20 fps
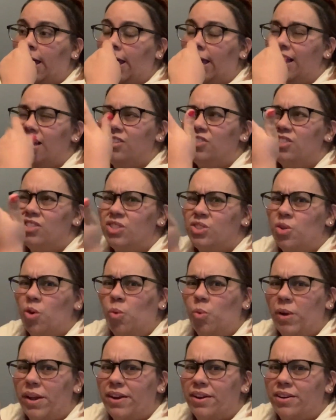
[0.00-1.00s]
it's just so
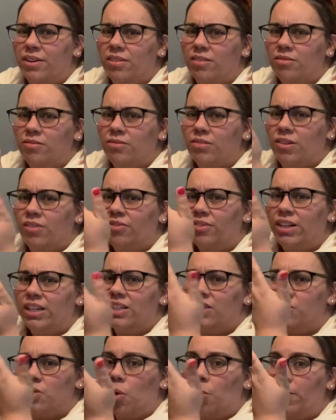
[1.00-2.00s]
weird. Really
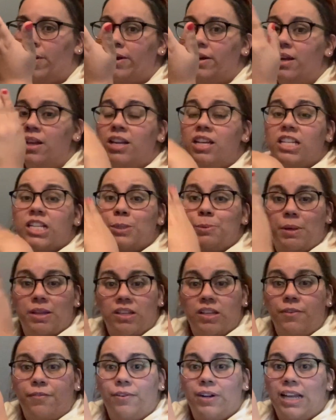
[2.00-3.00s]
so weird,
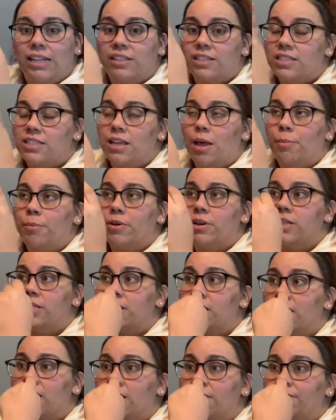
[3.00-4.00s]
especially for like the summer and
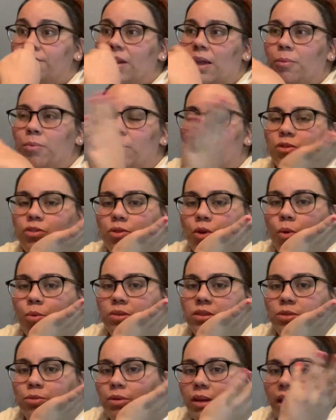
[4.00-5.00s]
stuff. Like, we used to
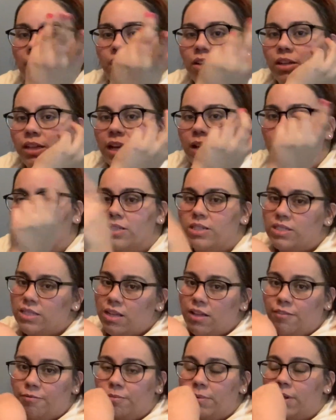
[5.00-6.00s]
always do like cookouts and
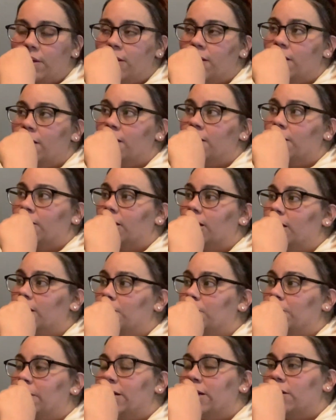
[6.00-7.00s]
stuff
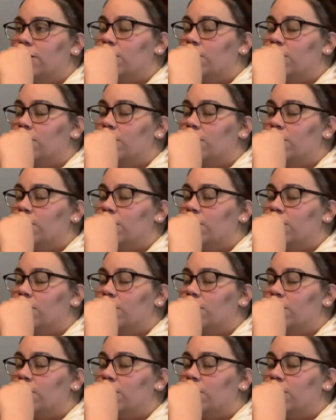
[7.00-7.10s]
in the